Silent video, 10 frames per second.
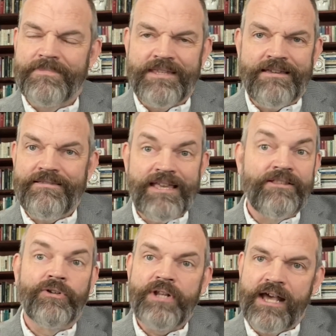
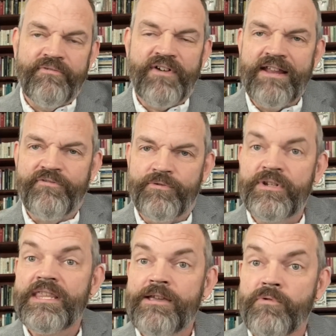how to find food,
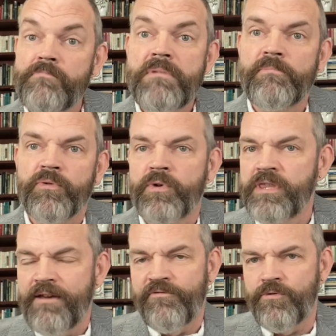and they remember where
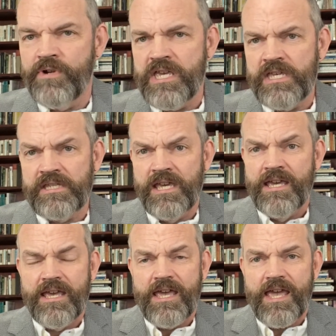that food is.
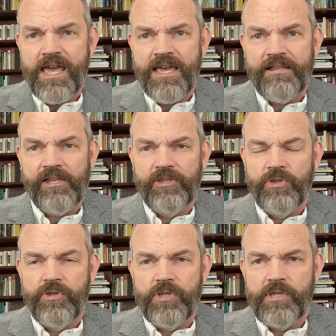And
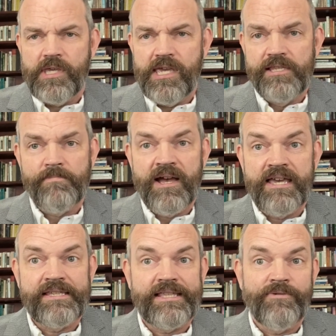his
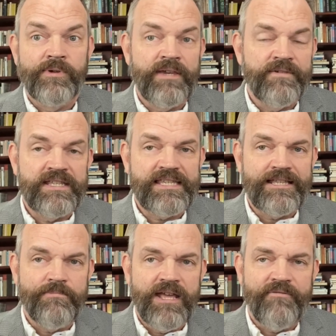mice that were given
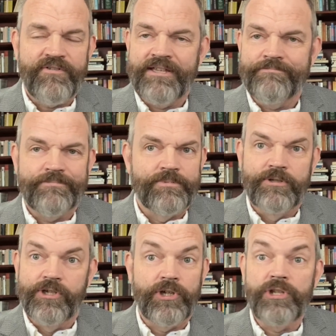acetaminophen
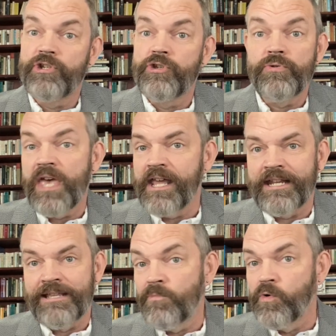couldn't do that
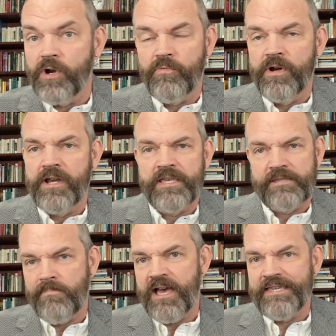anymore. Whereas
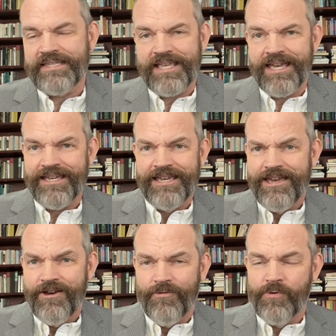mice that
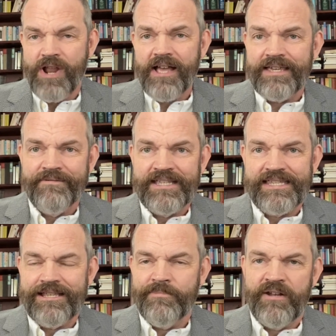were not given
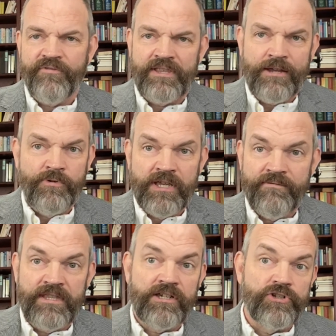acetaminophen, they were
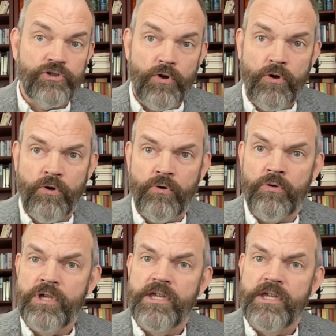given the control,